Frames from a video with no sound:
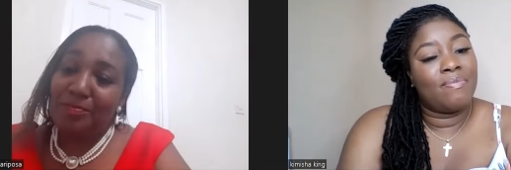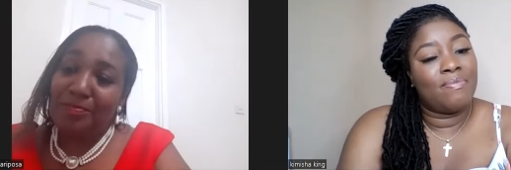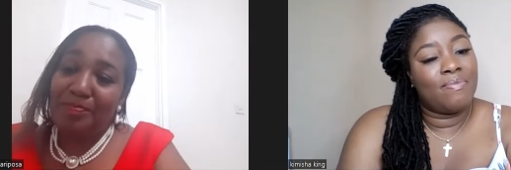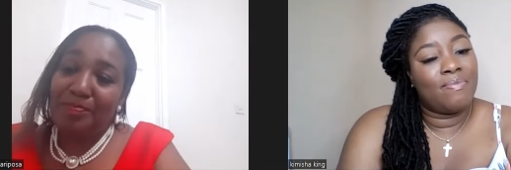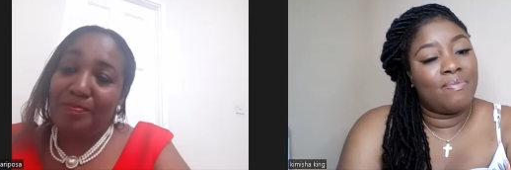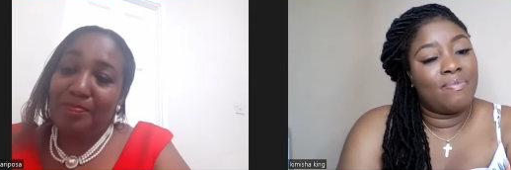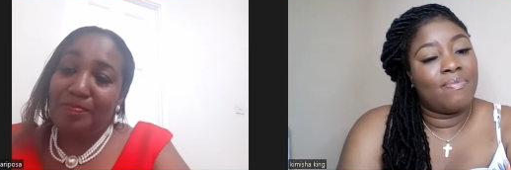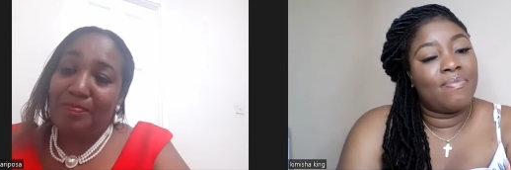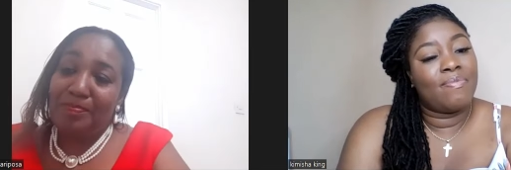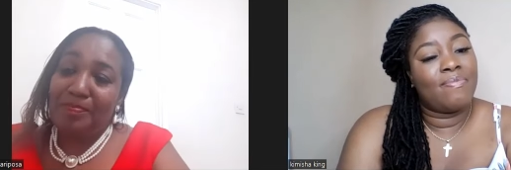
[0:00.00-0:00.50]

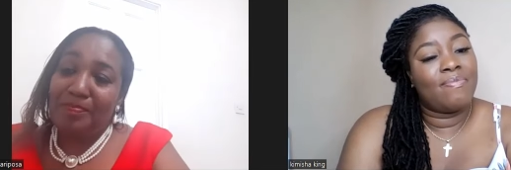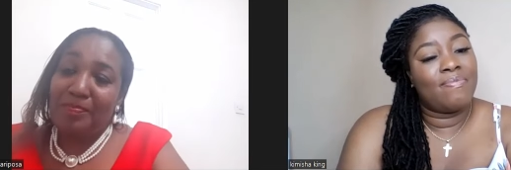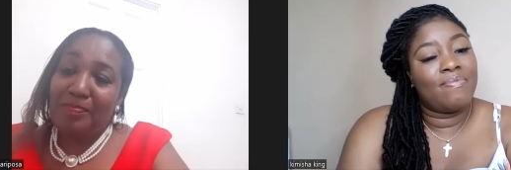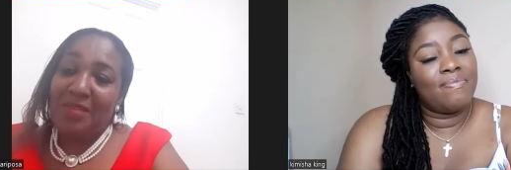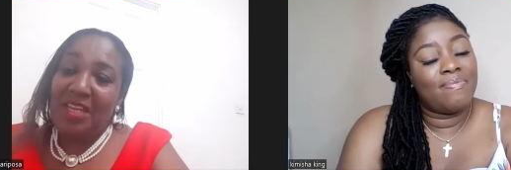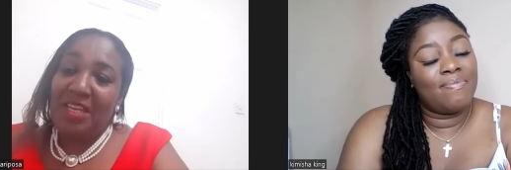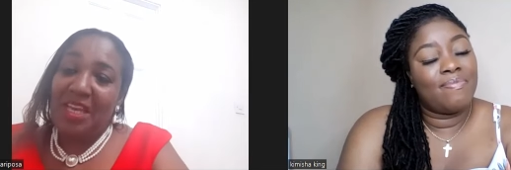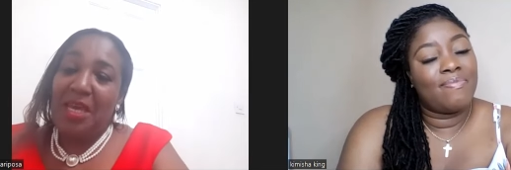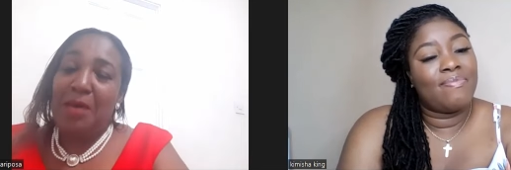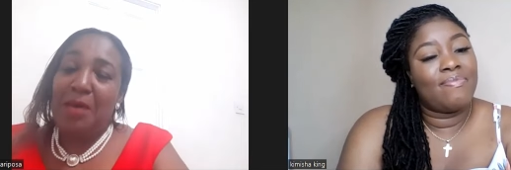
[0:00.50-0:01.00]
Speaker 1: Mm-hmm.
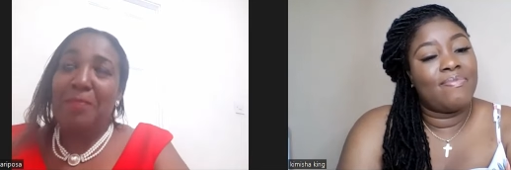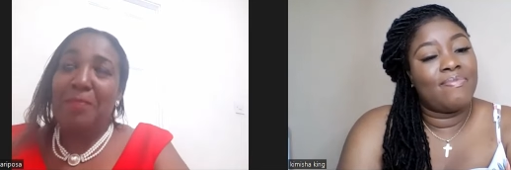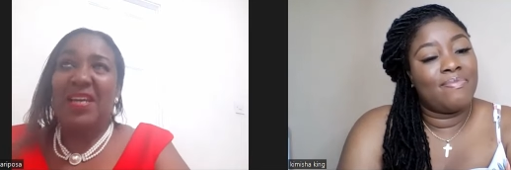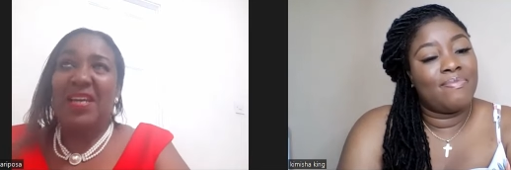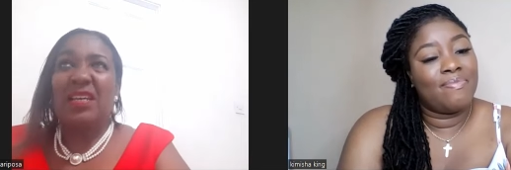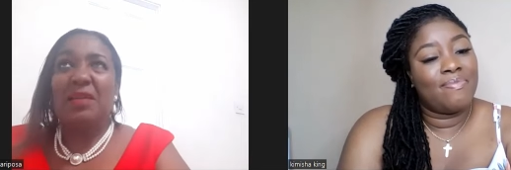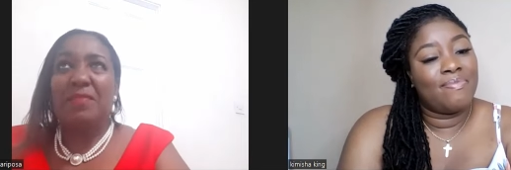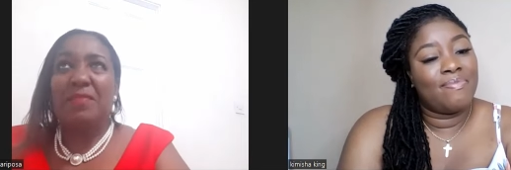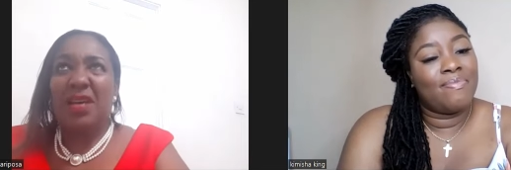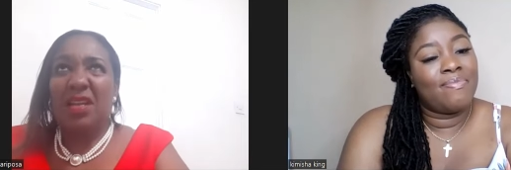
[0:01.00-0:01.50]
It
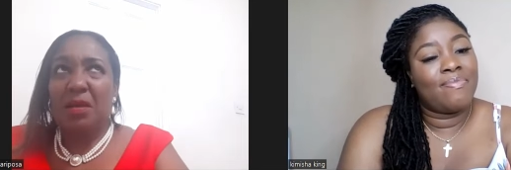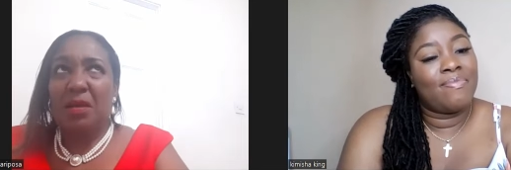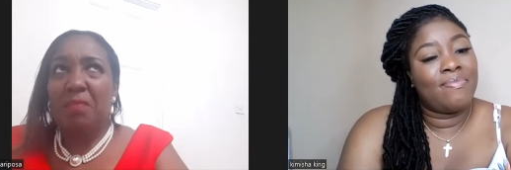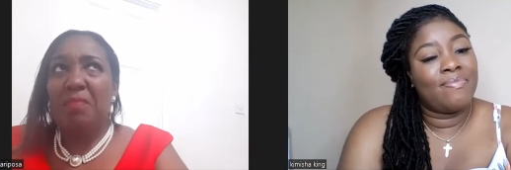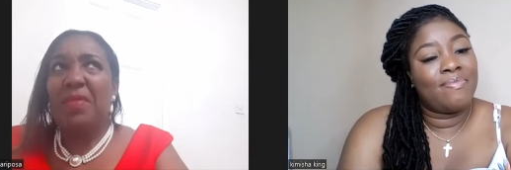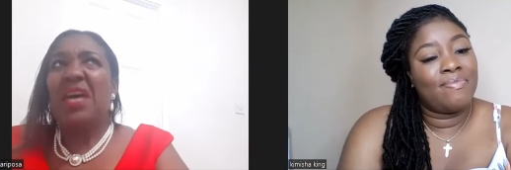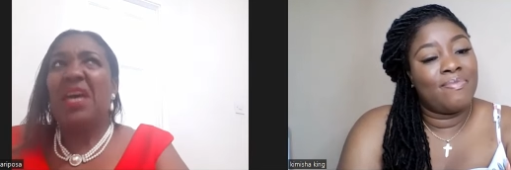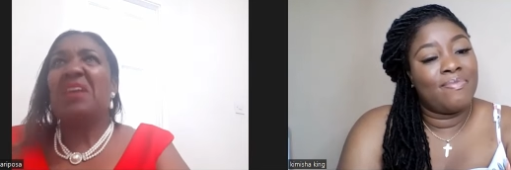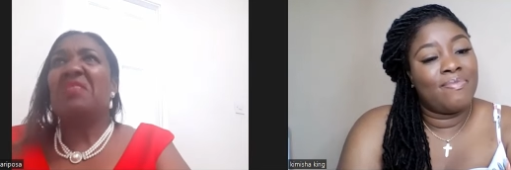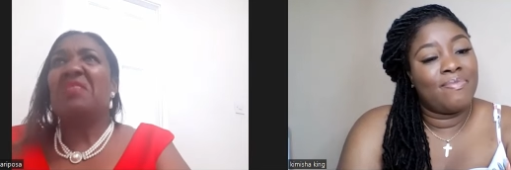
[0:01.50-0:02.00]
might have been
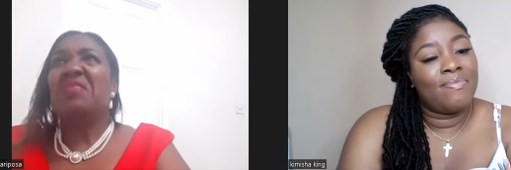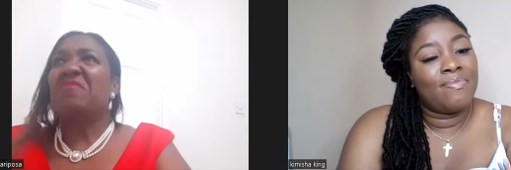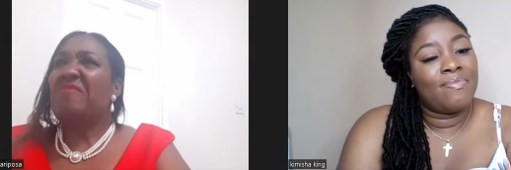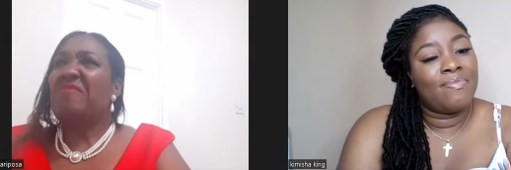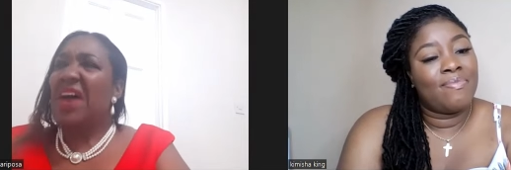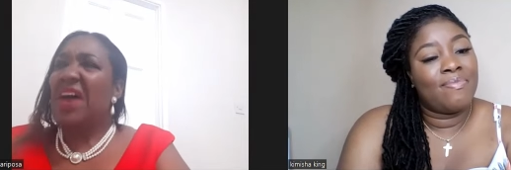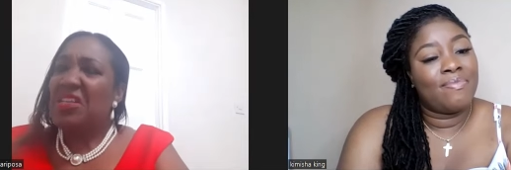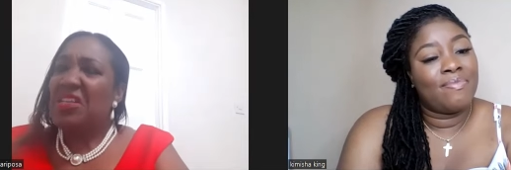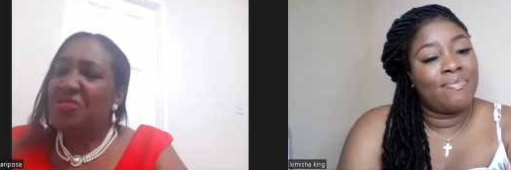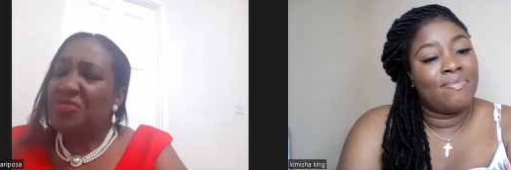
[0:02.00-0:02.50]
a bit
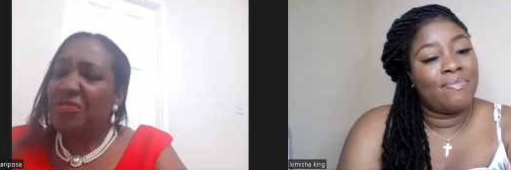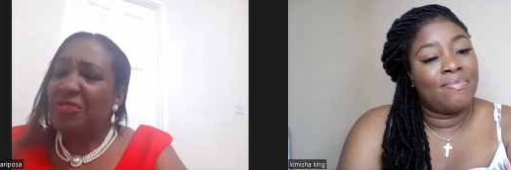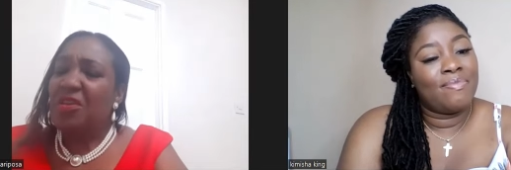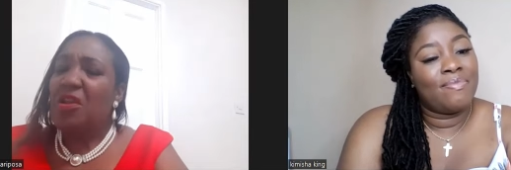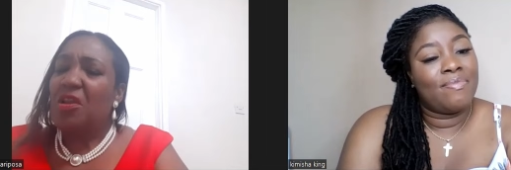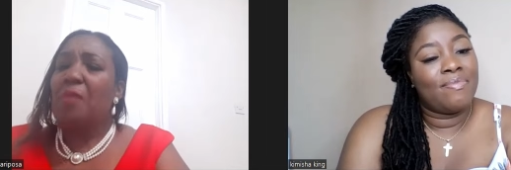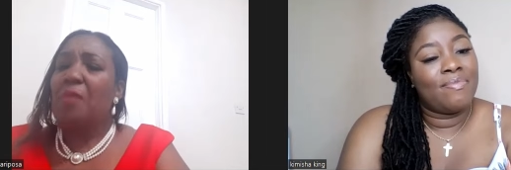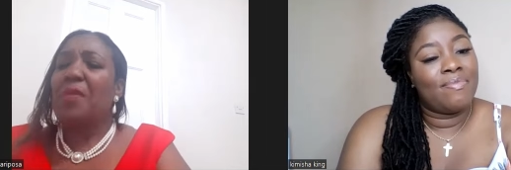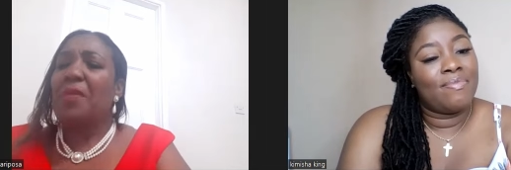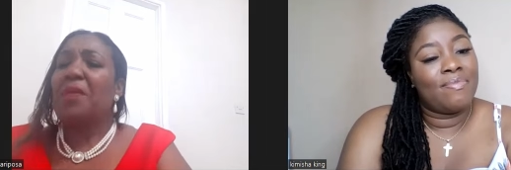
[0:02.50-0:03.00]

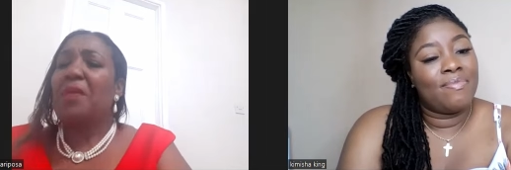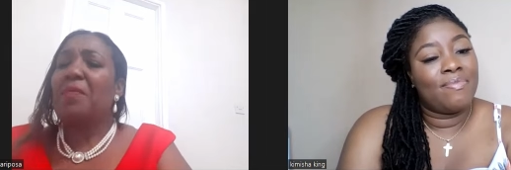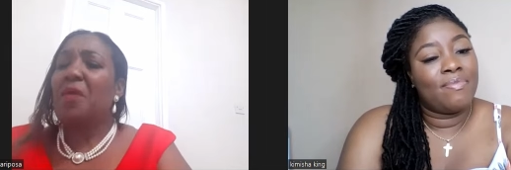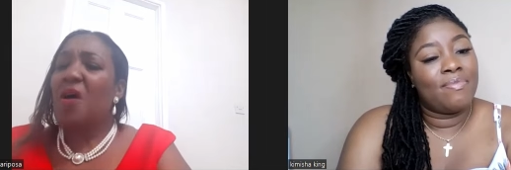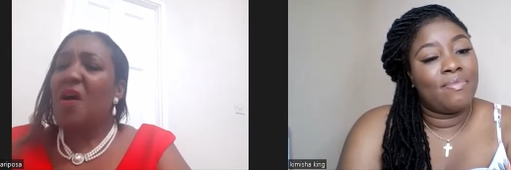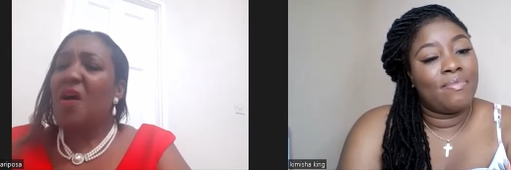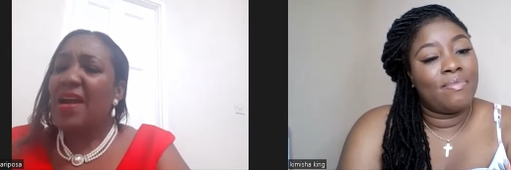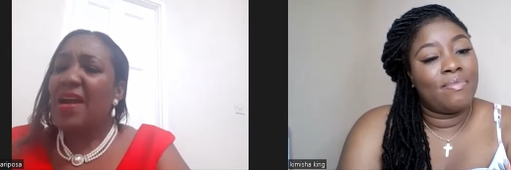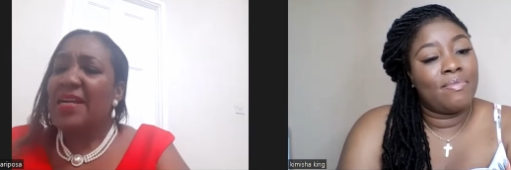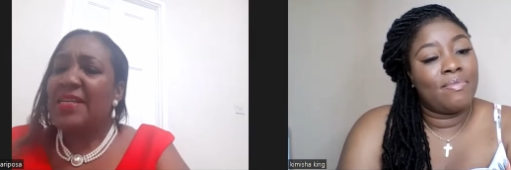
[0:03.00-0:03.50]
vengeful on my
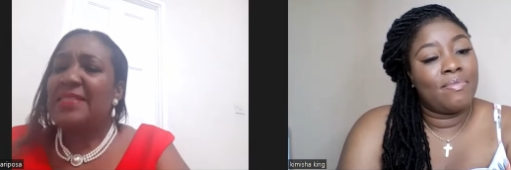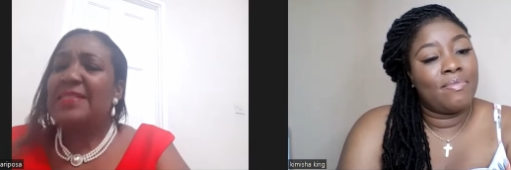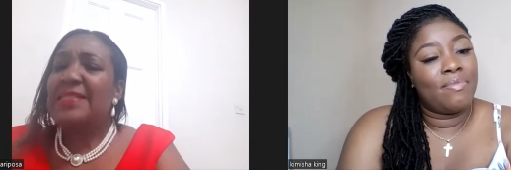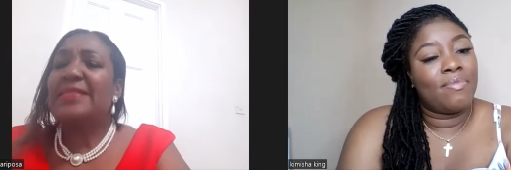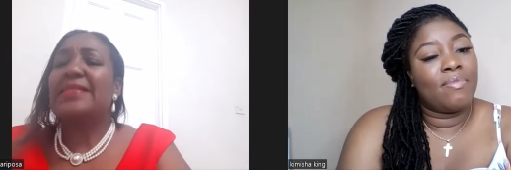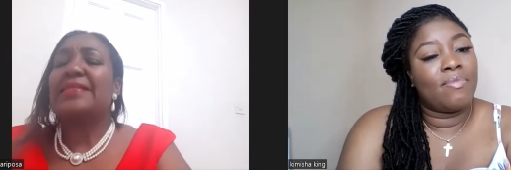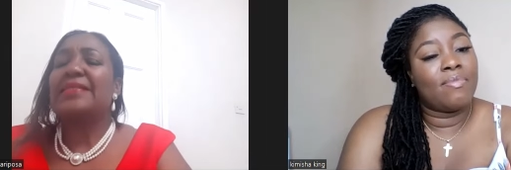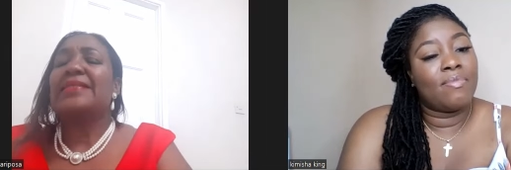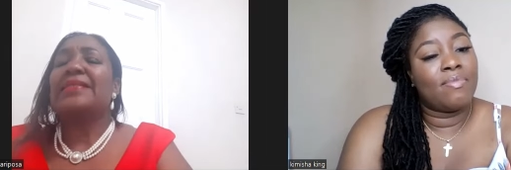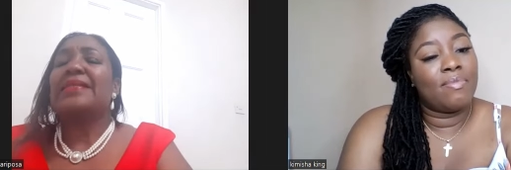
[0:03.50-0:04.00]
part,
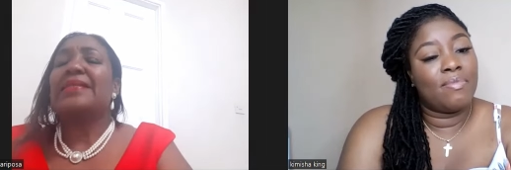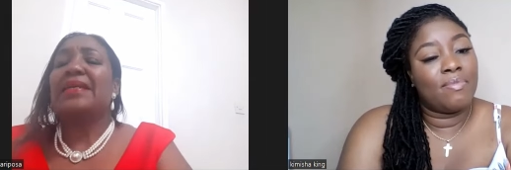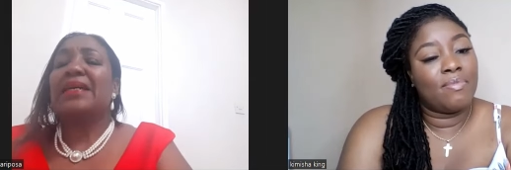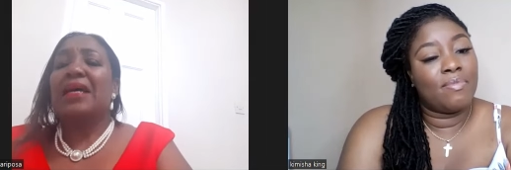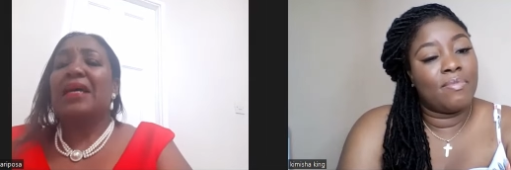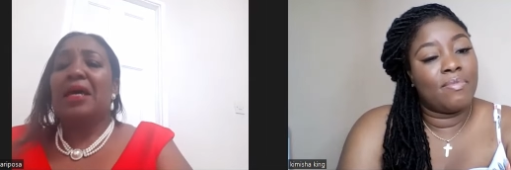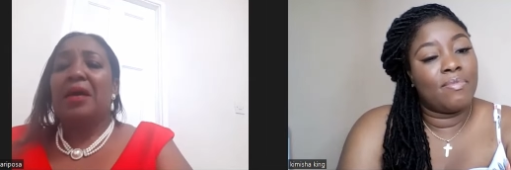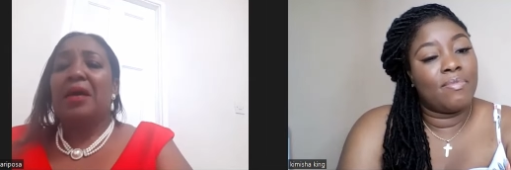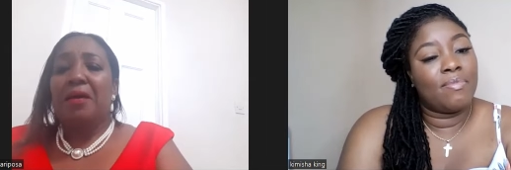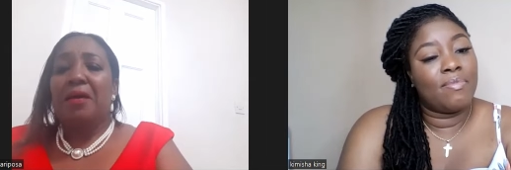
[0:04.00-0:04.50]

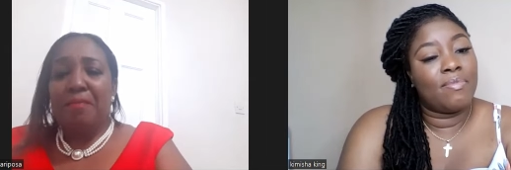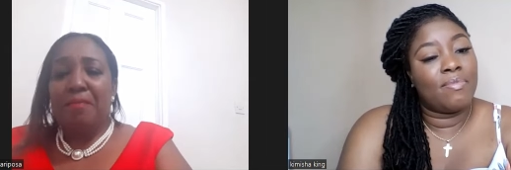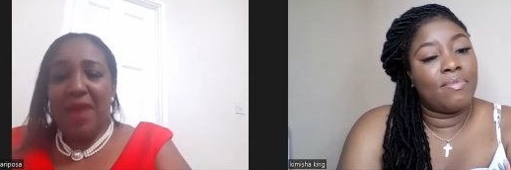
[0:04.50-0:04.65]
mm-hmm.